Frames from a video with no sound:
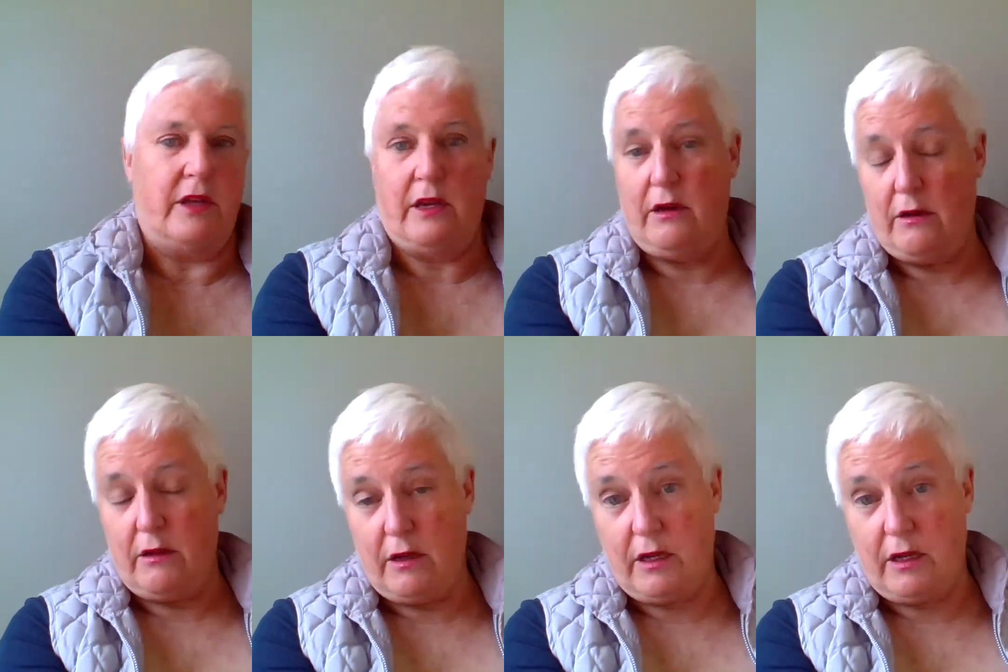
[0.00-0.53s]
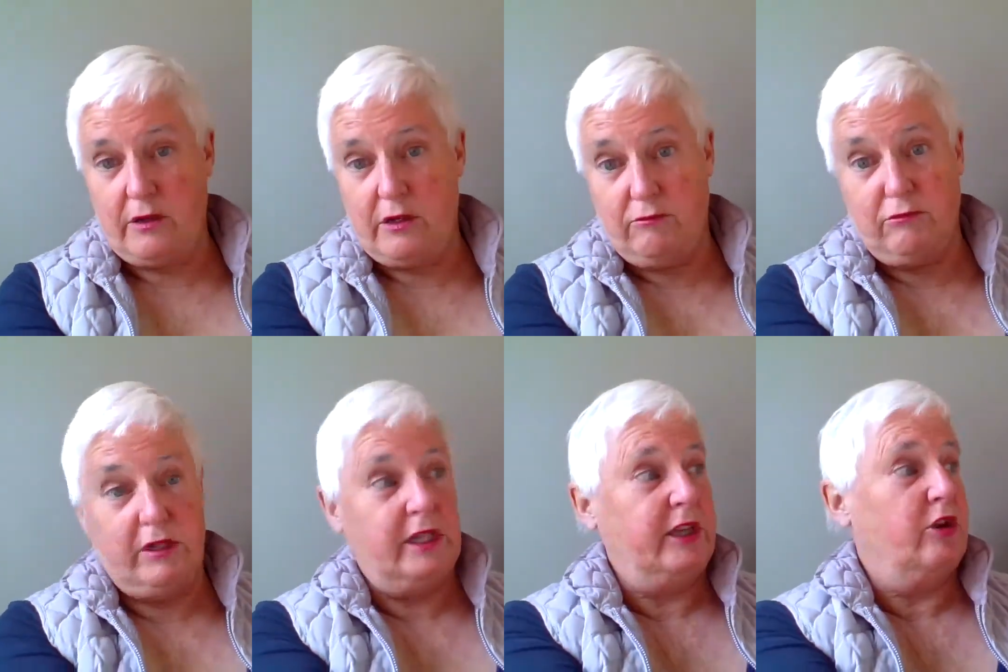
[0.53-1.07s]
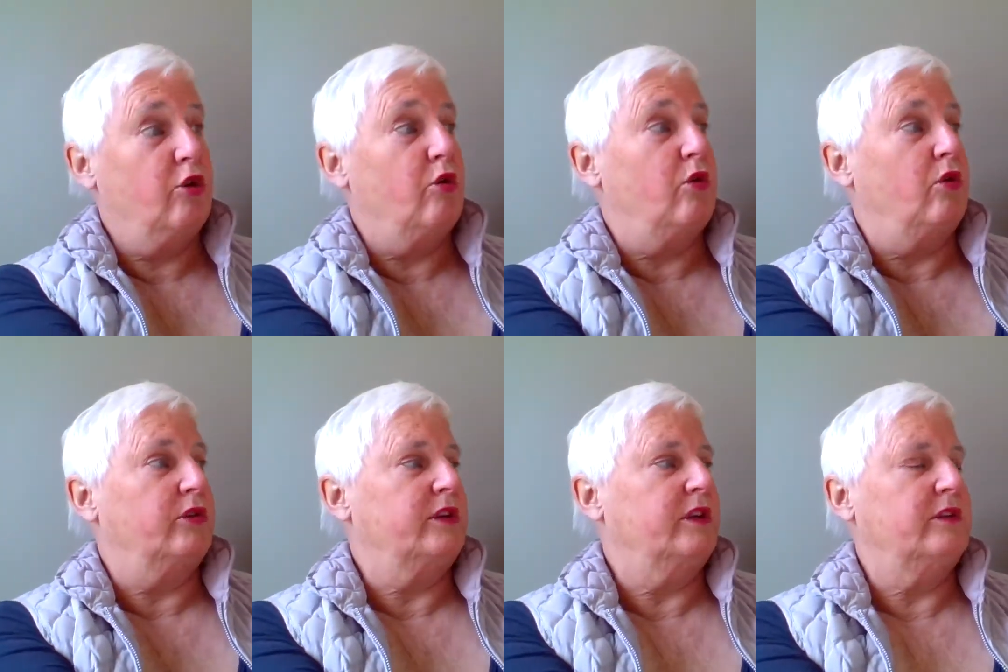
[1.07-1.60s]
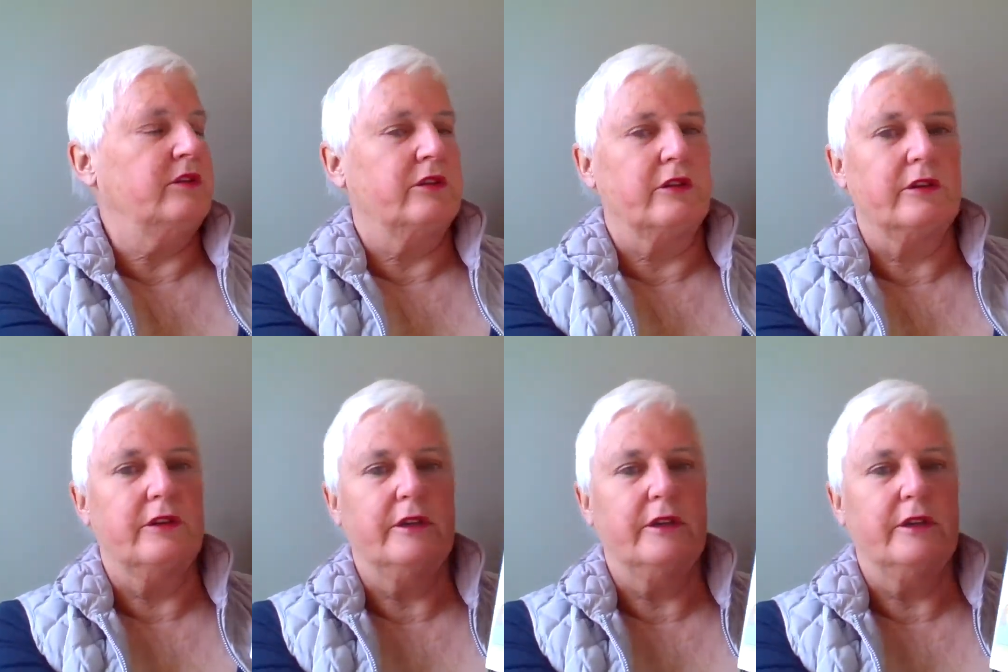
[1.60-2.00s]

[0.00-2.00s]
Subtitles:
and not really cold either.